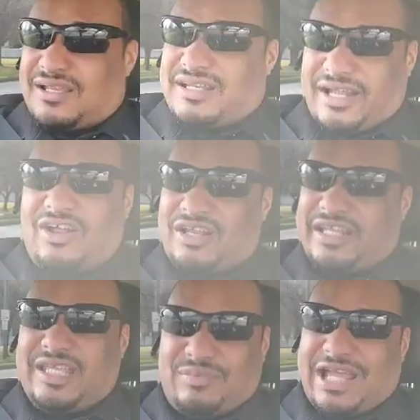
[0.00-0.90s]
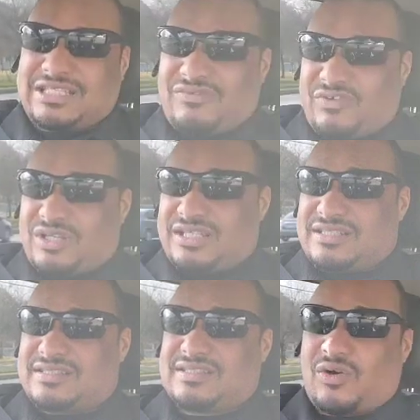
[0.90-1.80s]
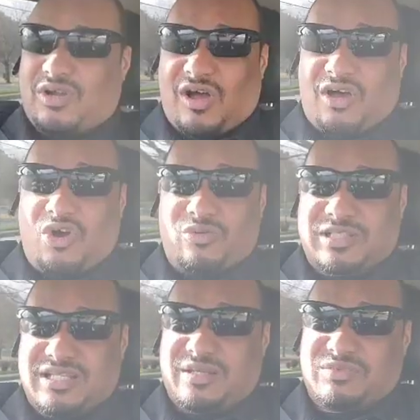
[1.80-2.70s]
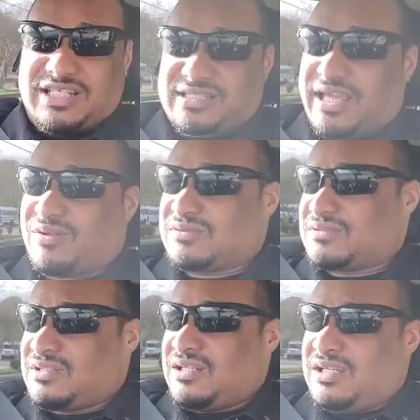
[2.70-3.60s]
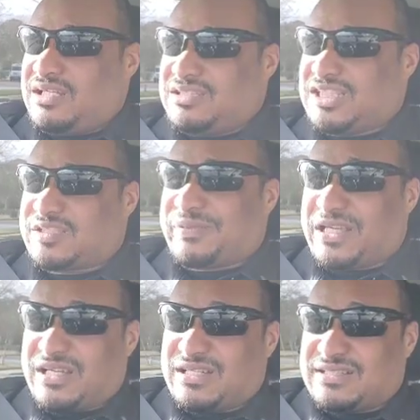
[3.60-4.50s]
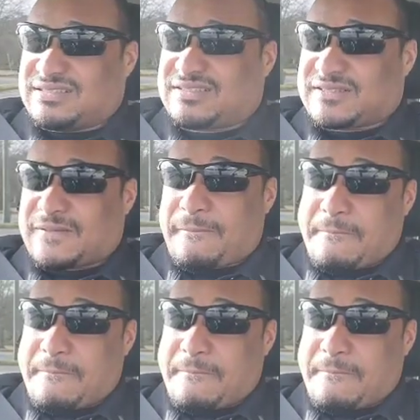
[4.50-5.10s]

they're going to keep asking for this so-called home team discount. Just because,